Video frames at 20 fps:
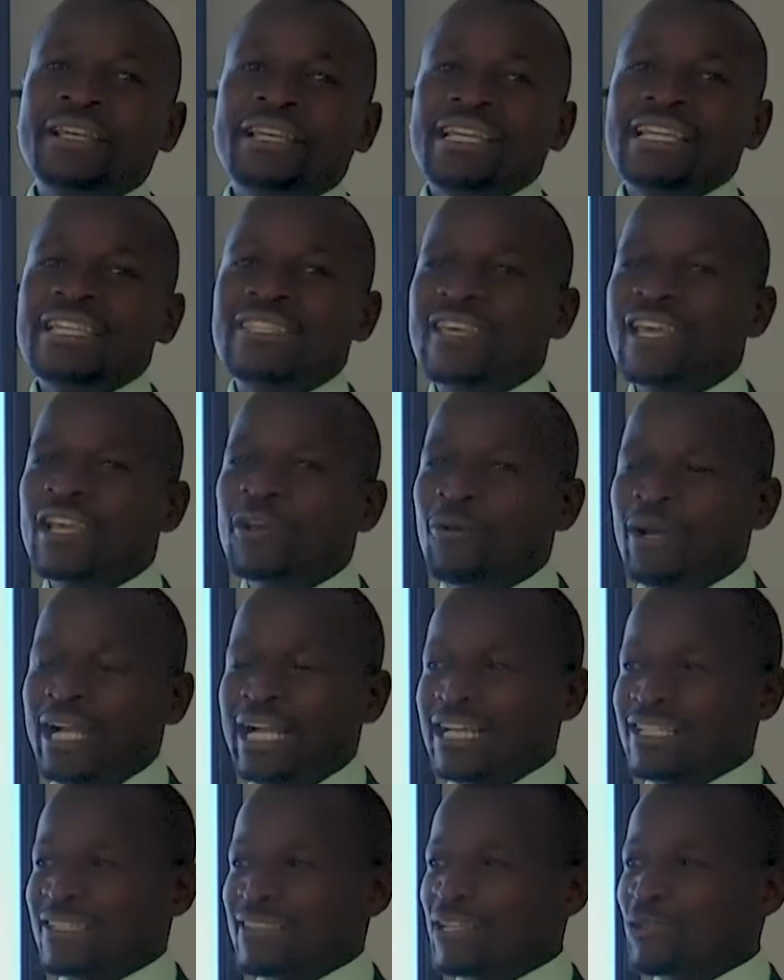He said
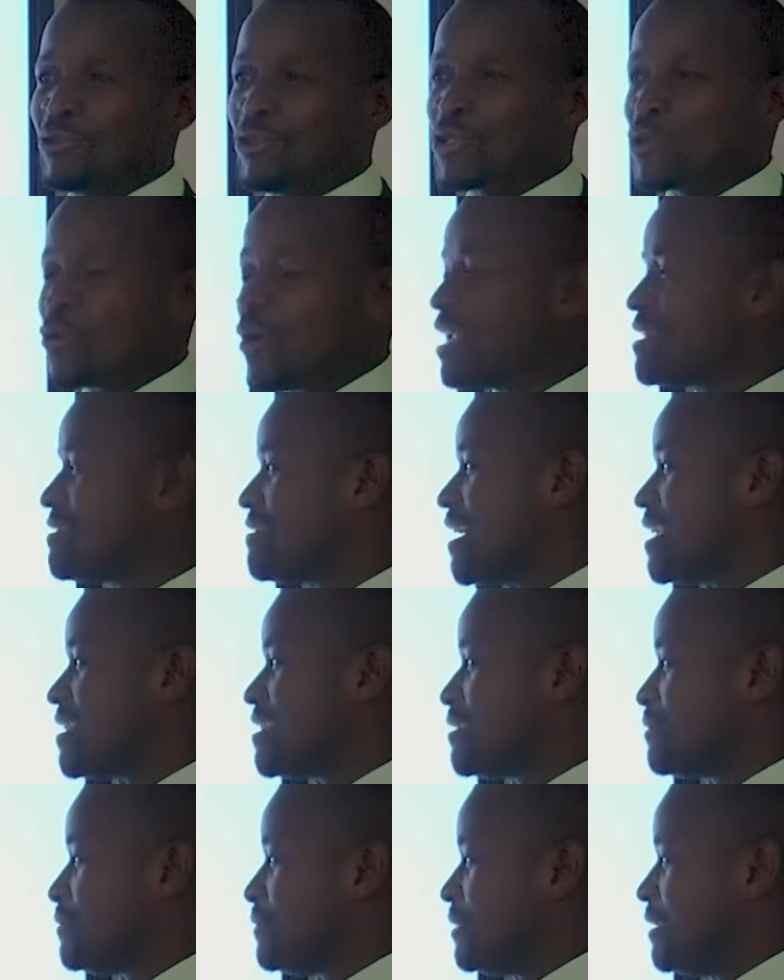workers, they don't want
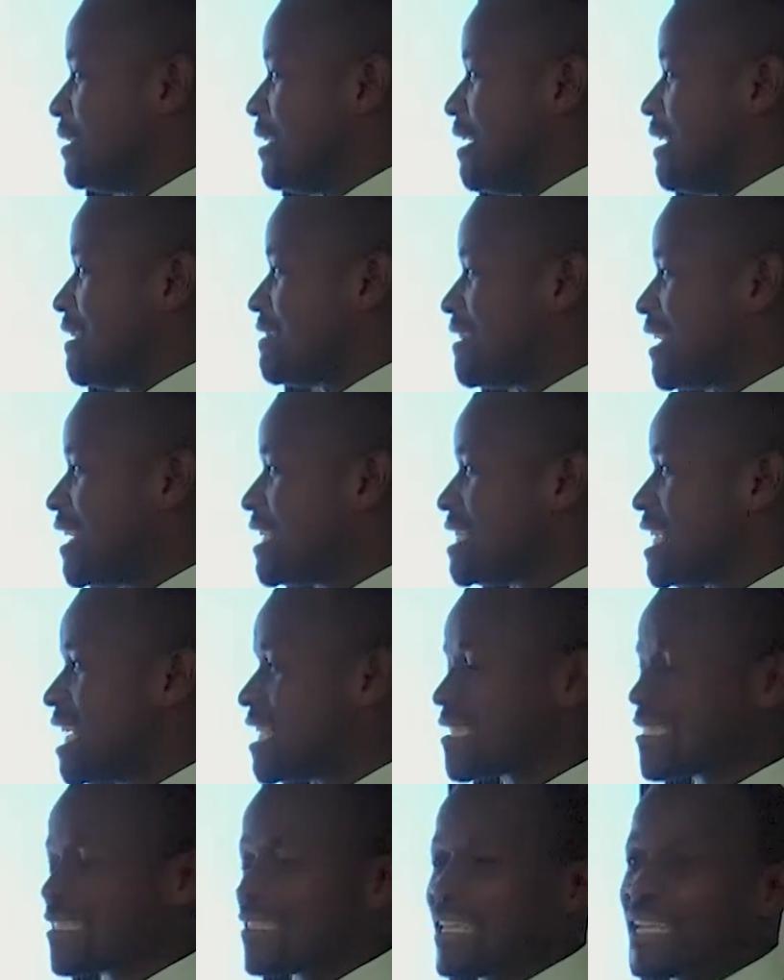that. They
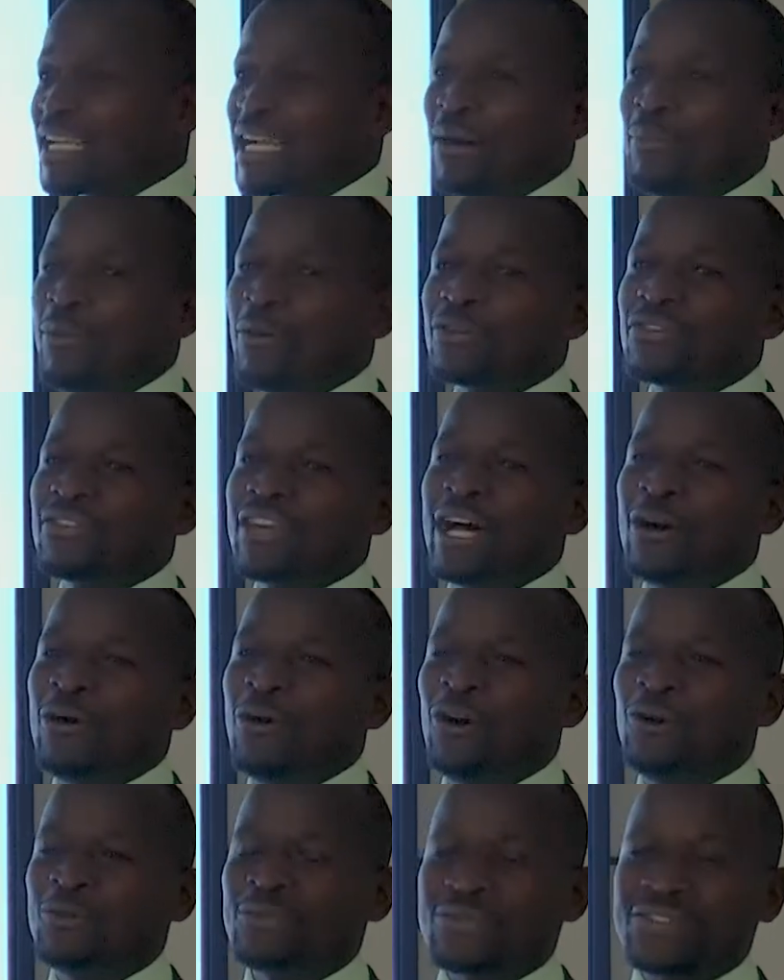just think about their
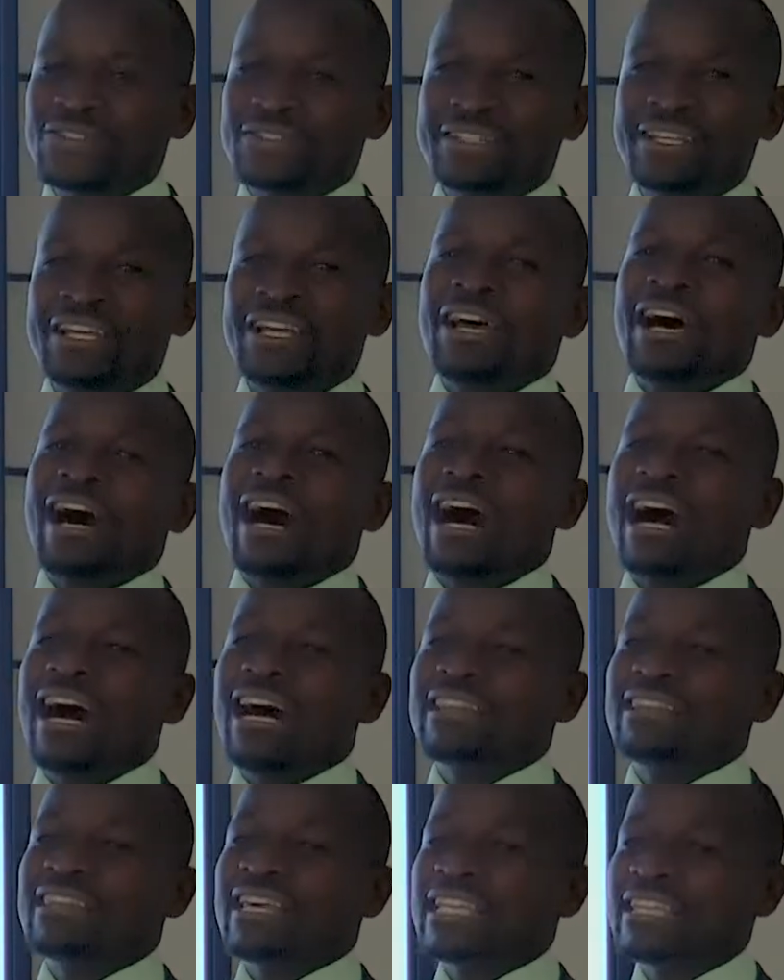homes,
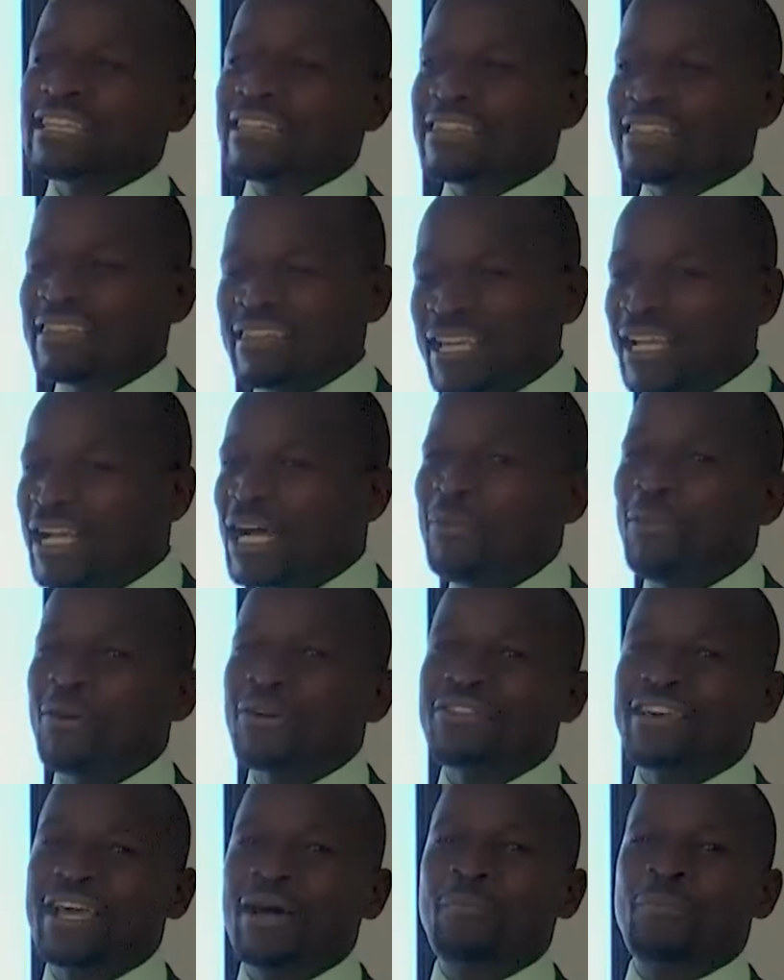they think
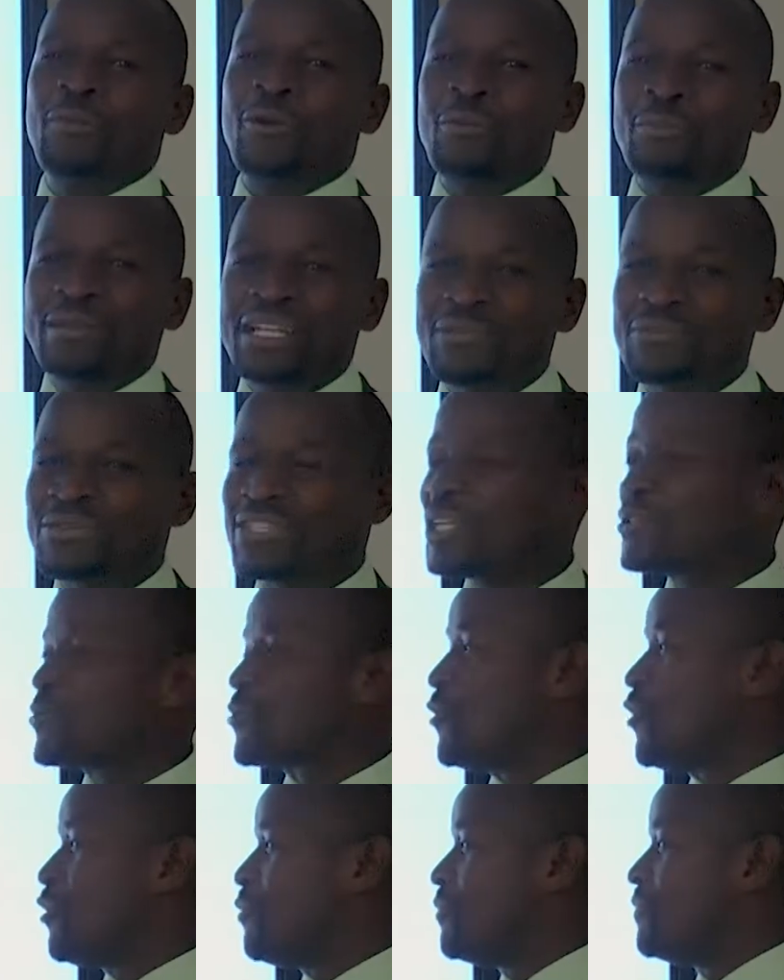about their problems at
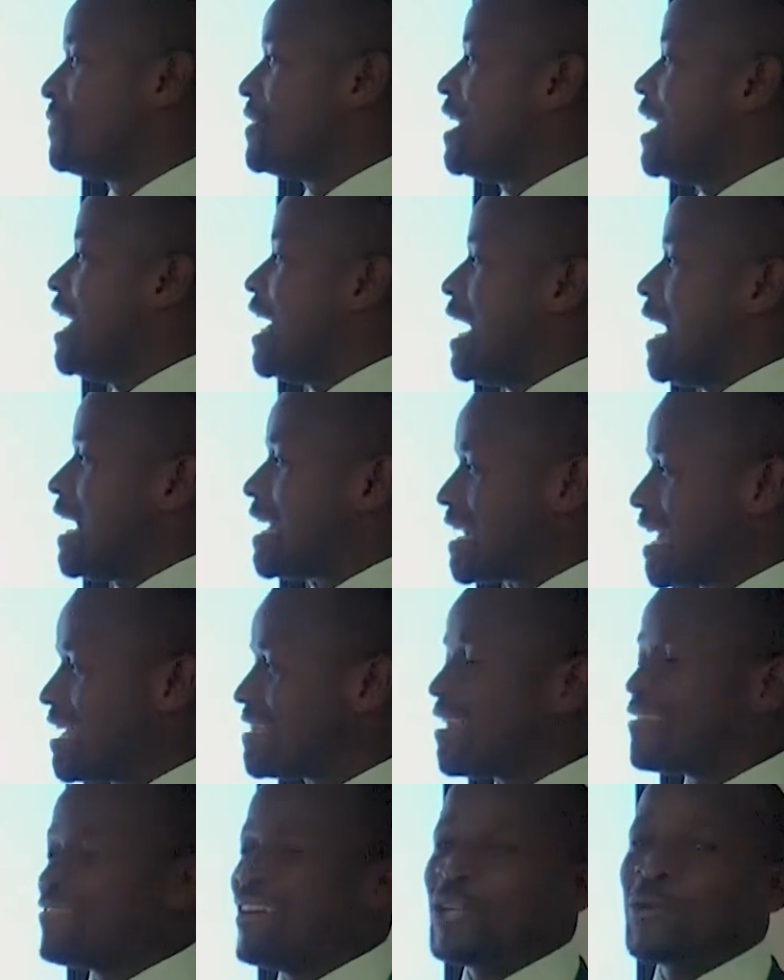home
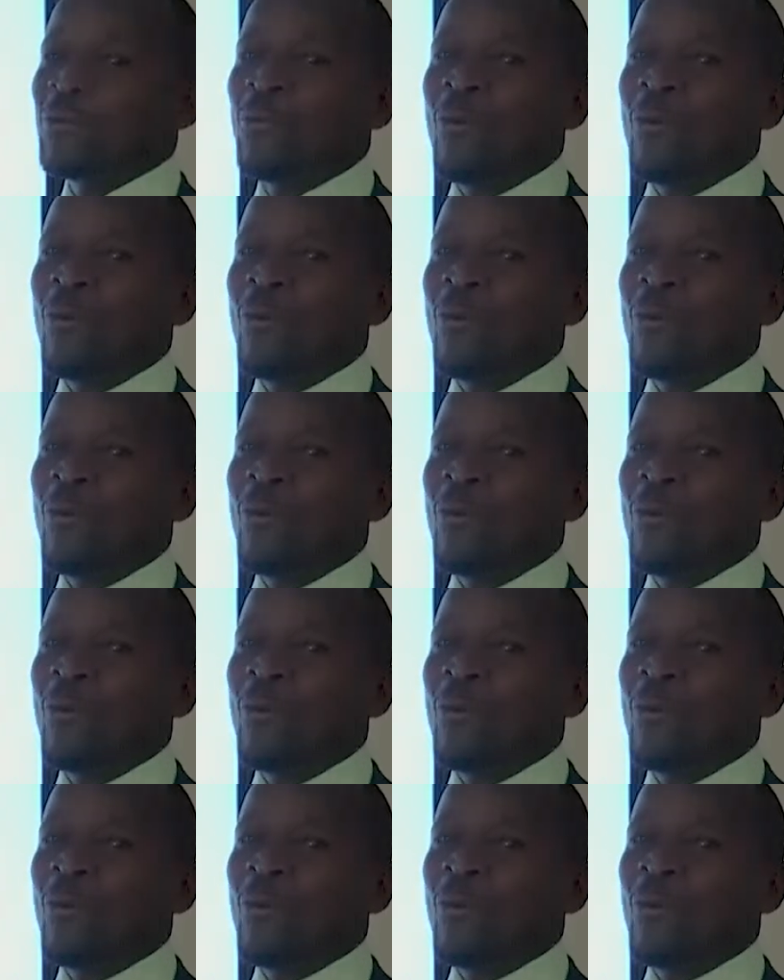rather than